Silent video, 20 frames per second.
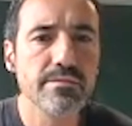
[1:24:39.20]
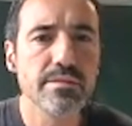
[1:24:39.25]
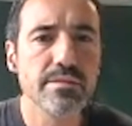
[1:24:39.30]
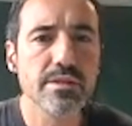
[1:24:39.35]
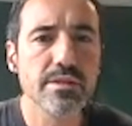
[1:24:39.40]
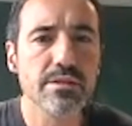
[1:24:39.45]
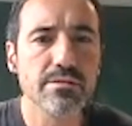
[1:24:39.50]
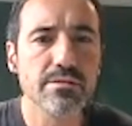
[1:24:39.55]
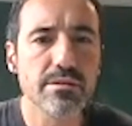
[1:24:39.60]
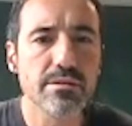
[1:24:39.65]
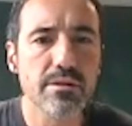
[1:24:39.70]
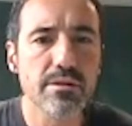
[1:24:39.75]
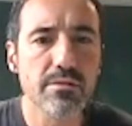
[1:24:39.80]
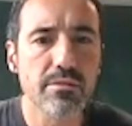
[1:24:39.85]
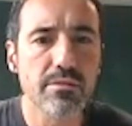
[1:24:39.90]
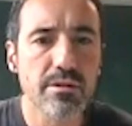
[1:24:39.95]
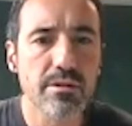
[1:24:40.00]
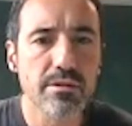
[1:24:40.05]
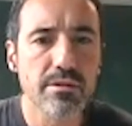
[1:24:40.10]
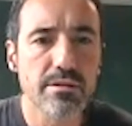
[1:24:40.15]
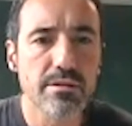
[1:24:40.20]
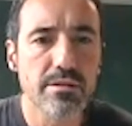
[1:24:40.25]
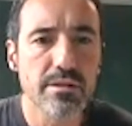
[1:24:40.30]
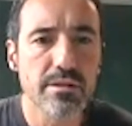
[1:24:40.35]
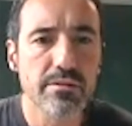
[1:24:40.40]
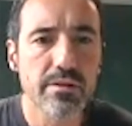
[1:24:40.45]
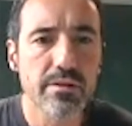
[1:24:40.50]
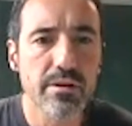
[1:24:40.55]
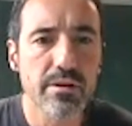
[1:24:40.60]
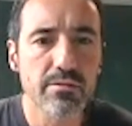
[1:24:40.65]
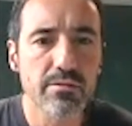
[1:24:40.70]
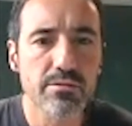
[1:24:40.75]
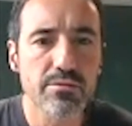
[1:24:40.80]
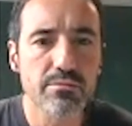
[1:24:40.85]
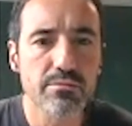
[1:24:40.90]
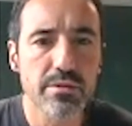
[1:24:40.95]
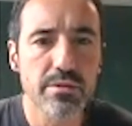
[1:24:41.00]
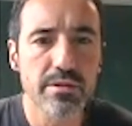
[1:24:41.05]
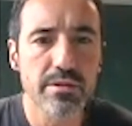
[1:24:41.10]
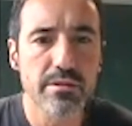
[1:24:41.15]
if I want to
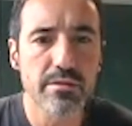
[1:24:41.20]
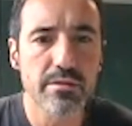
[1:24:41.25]
be